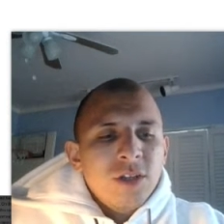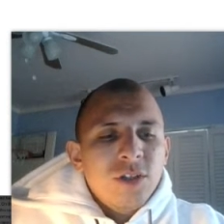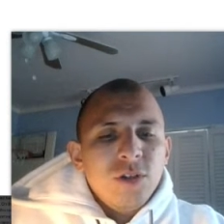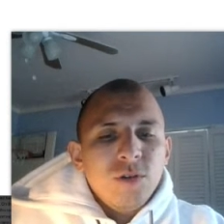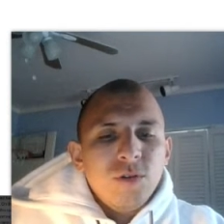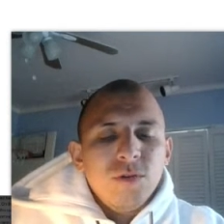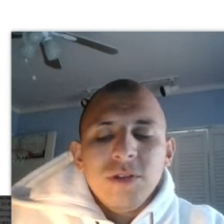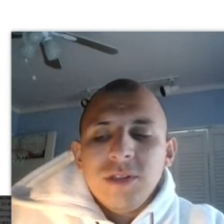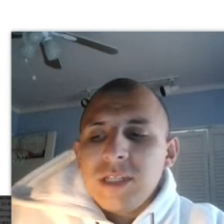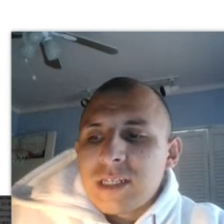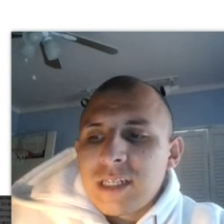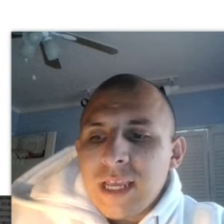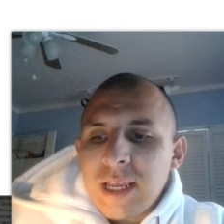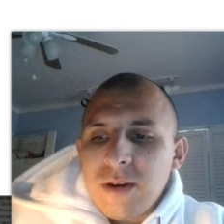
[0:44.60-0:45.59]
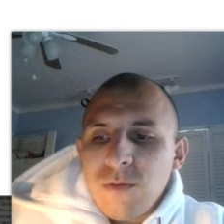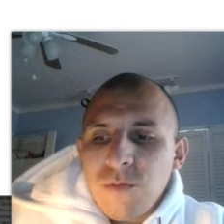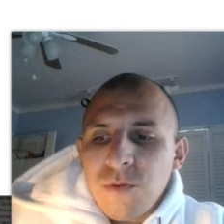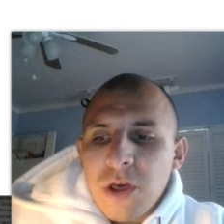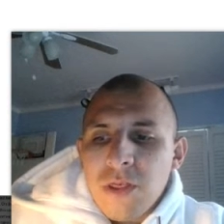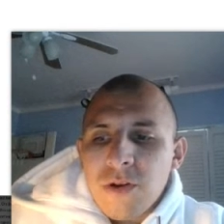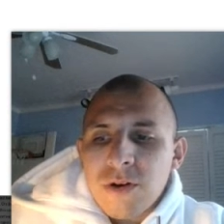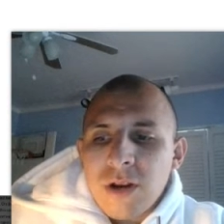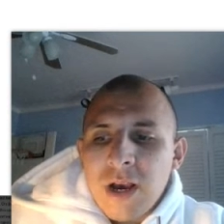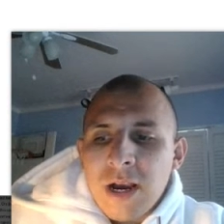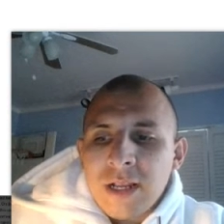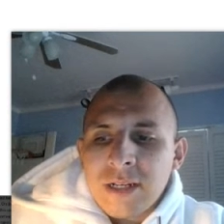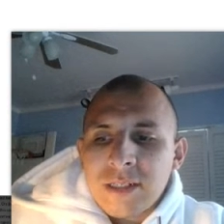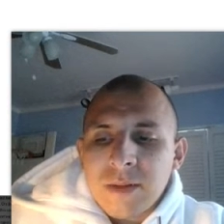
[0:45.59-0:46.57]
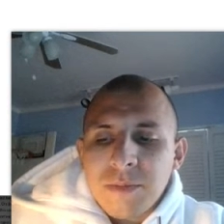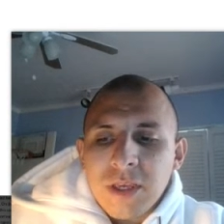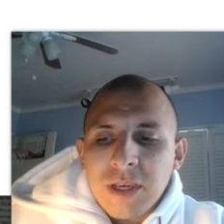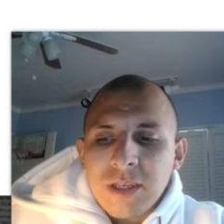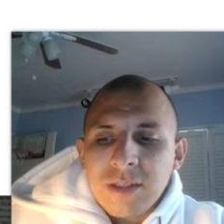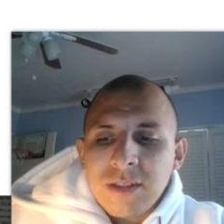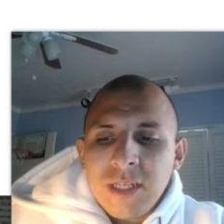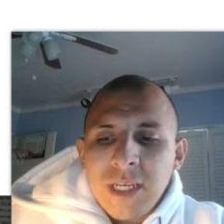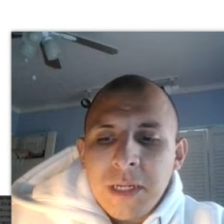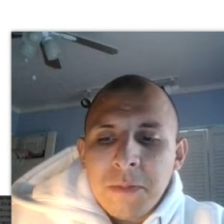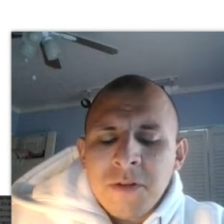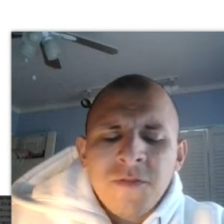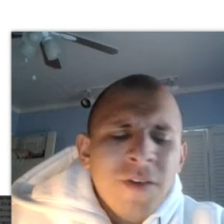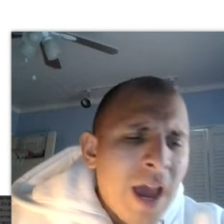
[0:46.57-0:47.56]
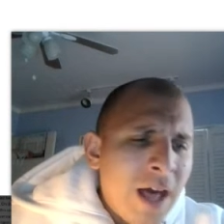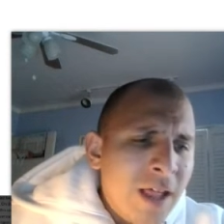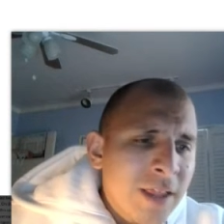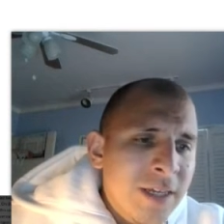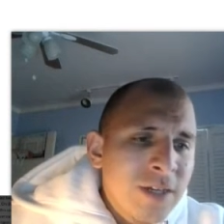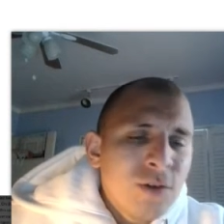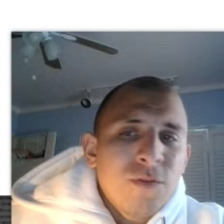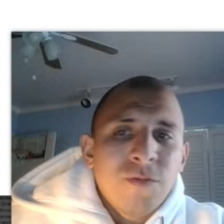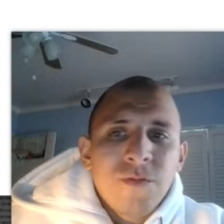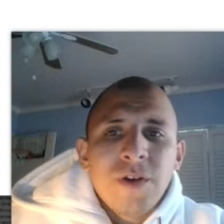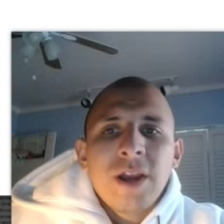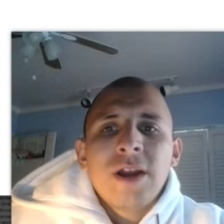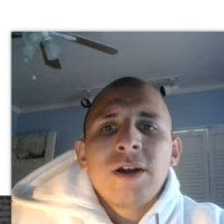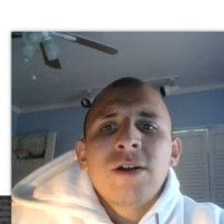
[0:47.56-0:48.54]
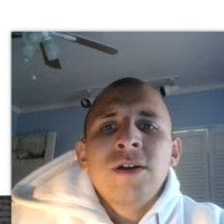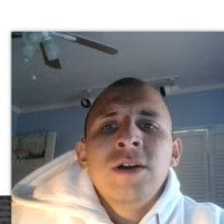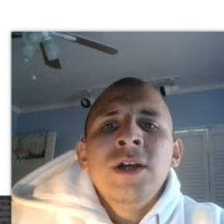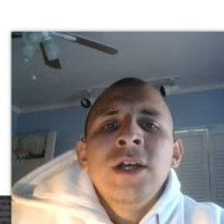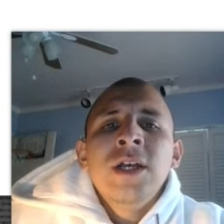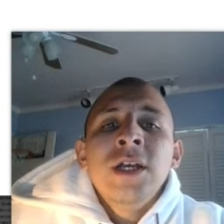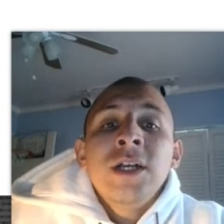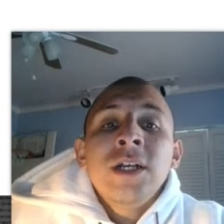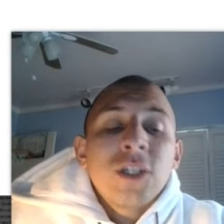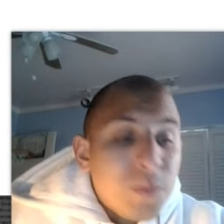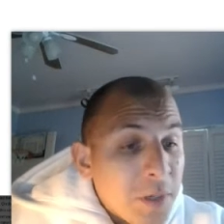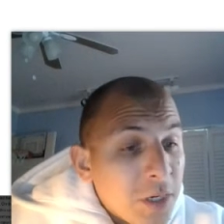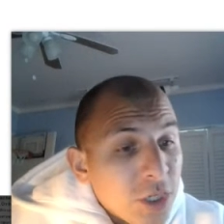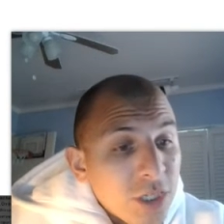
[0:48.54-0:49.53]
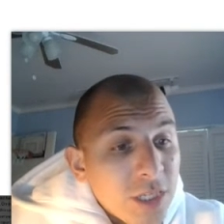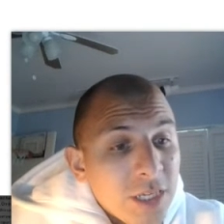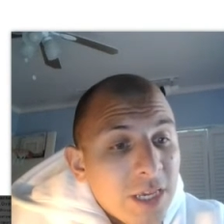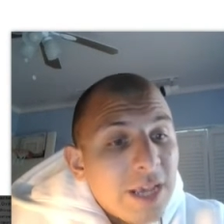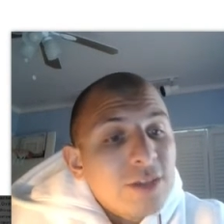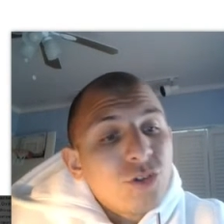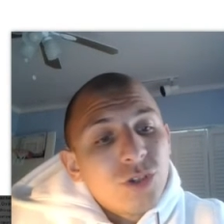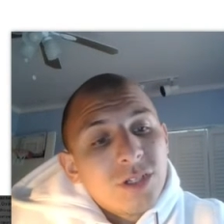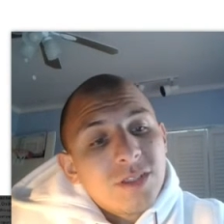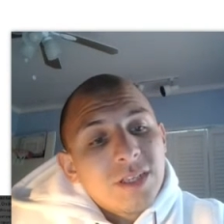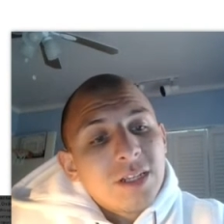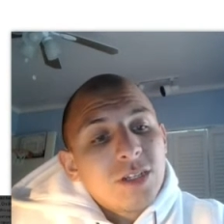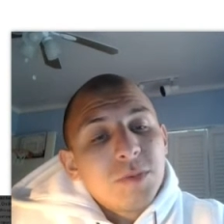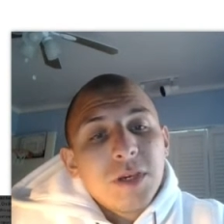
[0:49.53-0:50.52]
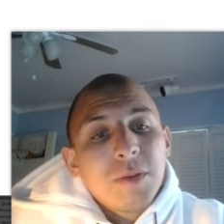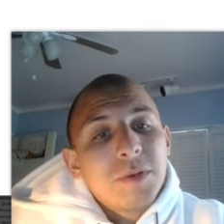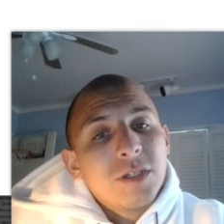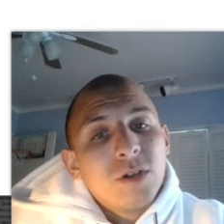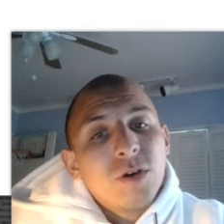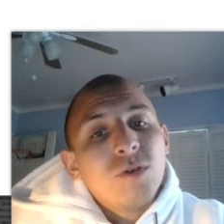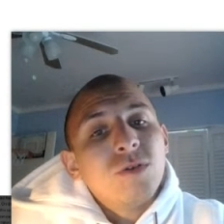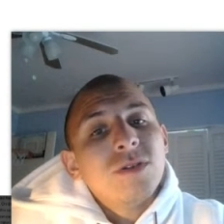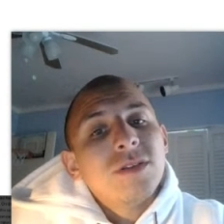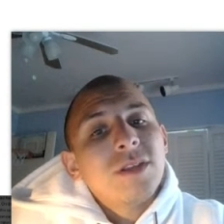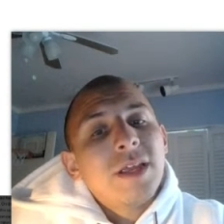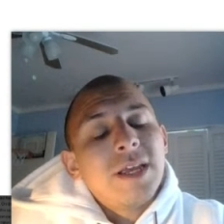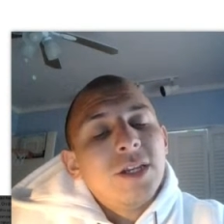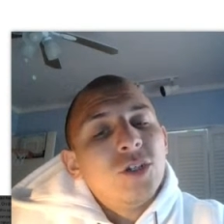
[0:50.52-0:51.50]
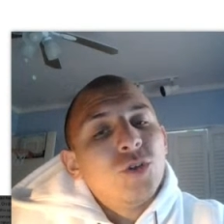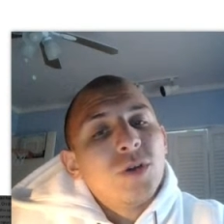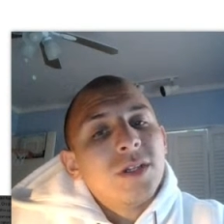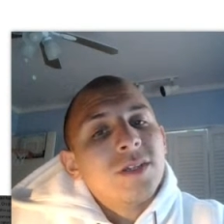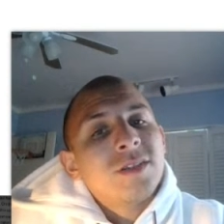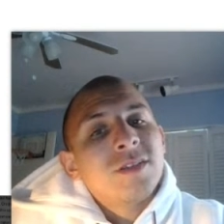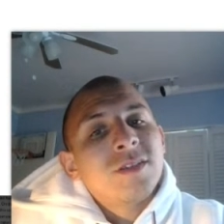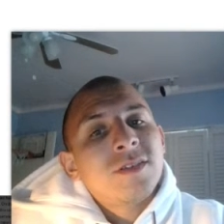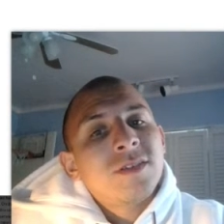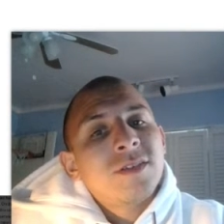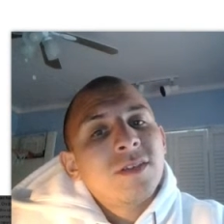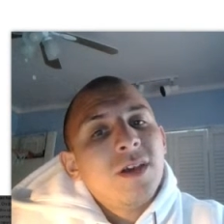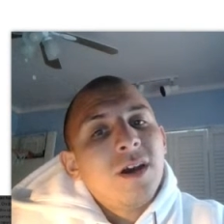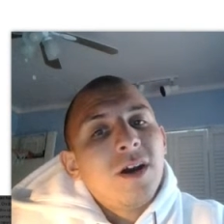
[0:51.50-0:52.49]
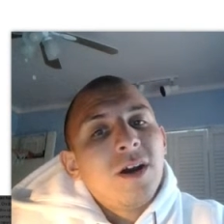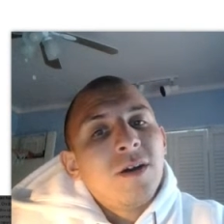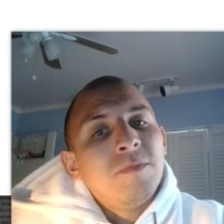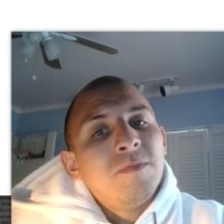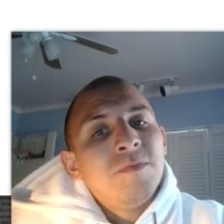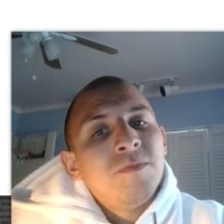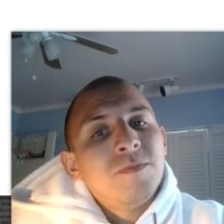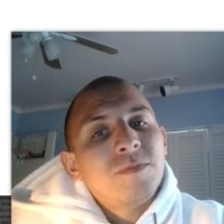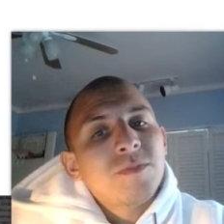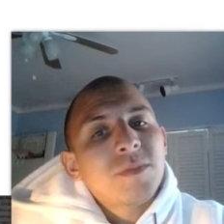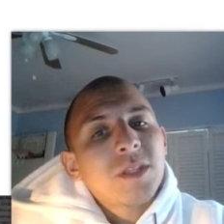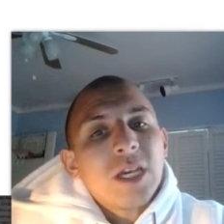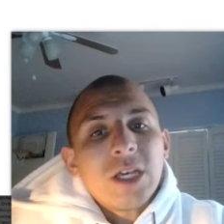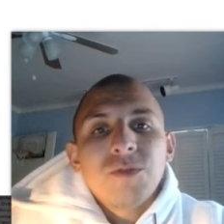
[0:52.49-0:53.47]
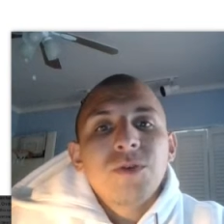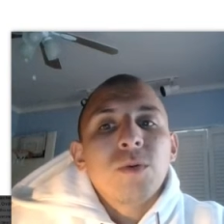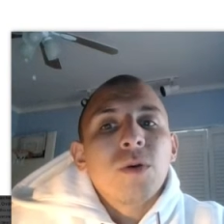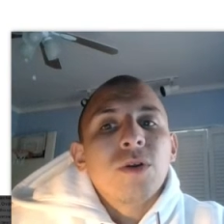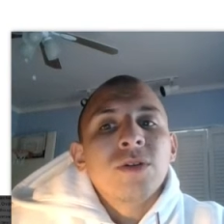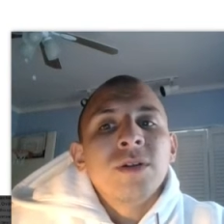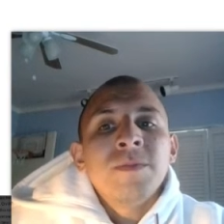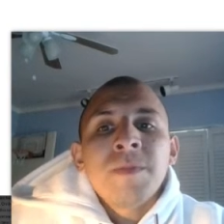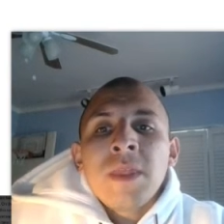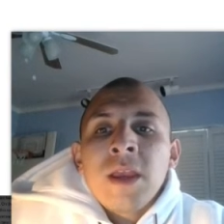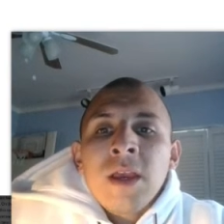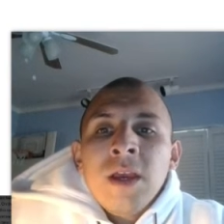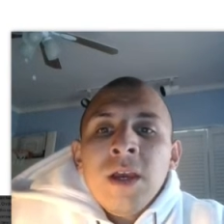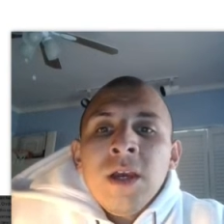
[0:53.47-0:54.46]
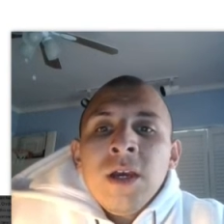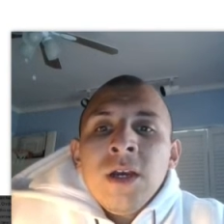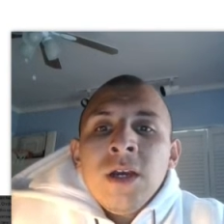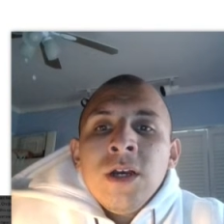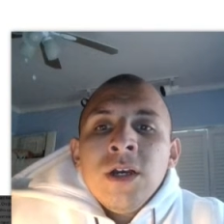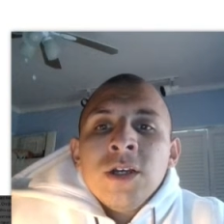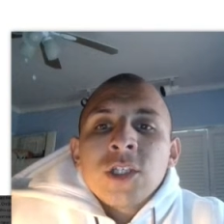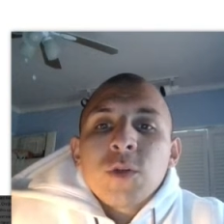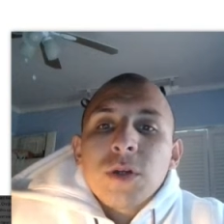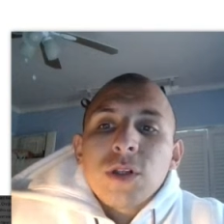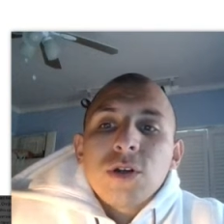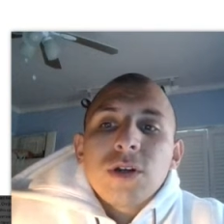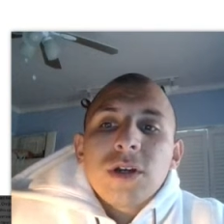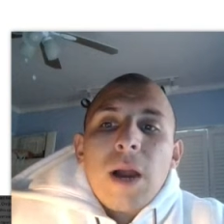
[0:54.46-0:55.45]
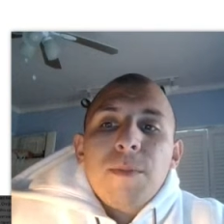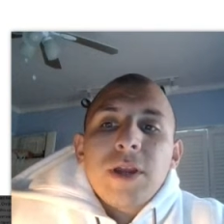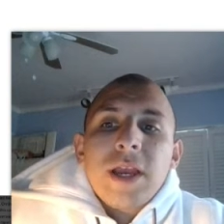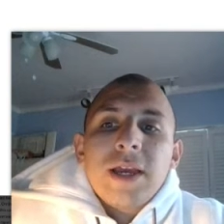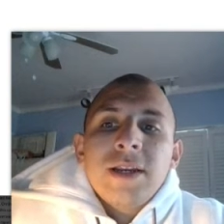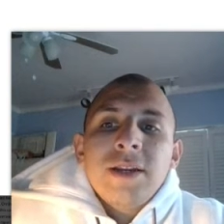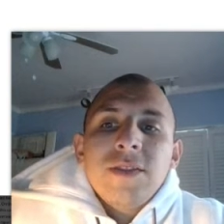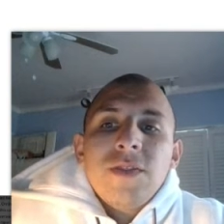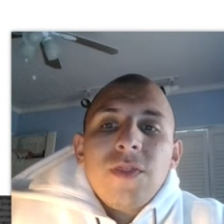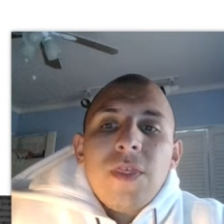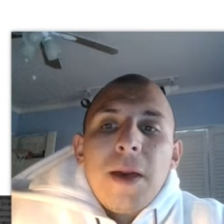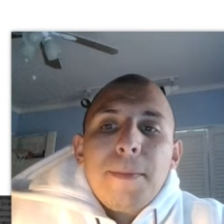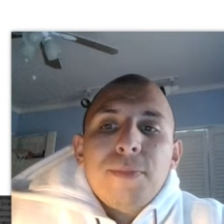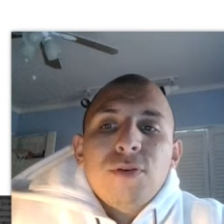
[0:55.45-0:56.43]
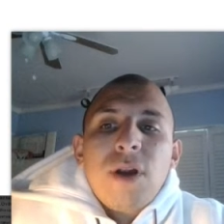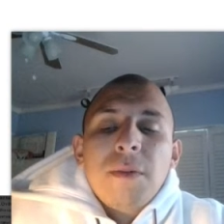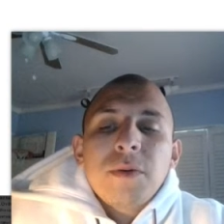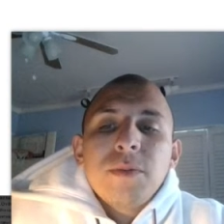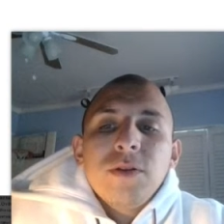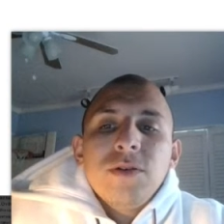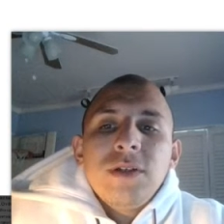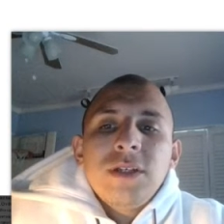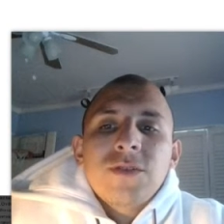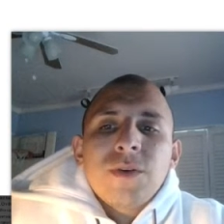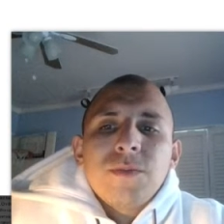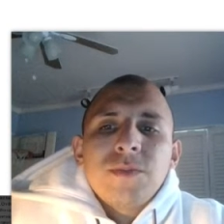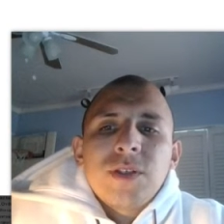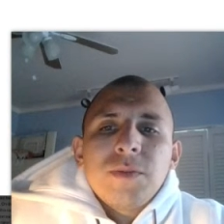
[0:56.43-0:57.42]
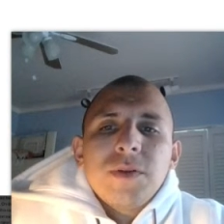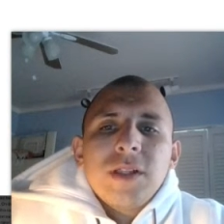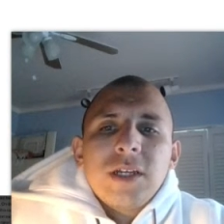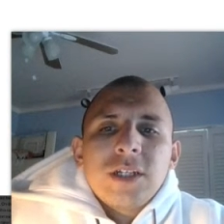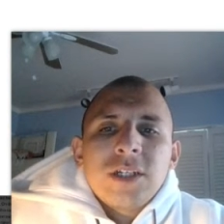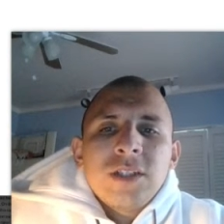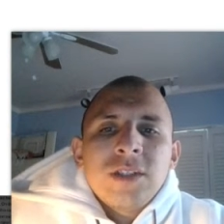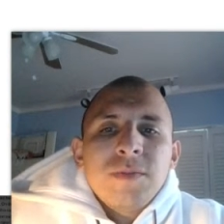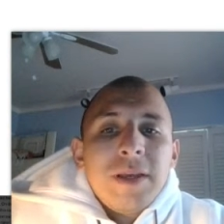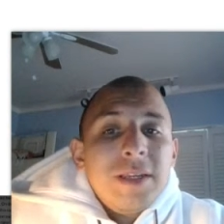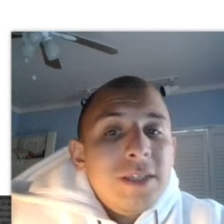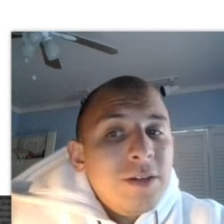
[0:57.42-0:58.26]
to dictate whether or not something is deemed valid or fair, especially as you get set to become an adult and join us in the real world. So we're going to learn to comprehend that probabilities from simulations may